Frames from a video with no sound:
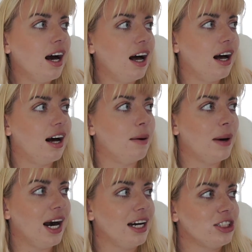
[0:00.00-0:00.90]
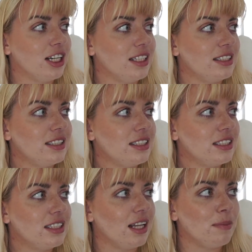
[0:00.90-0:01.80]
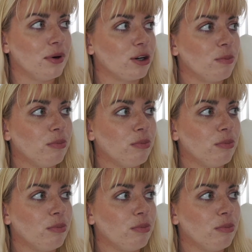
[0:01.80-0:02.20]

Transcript: Um, I just, that book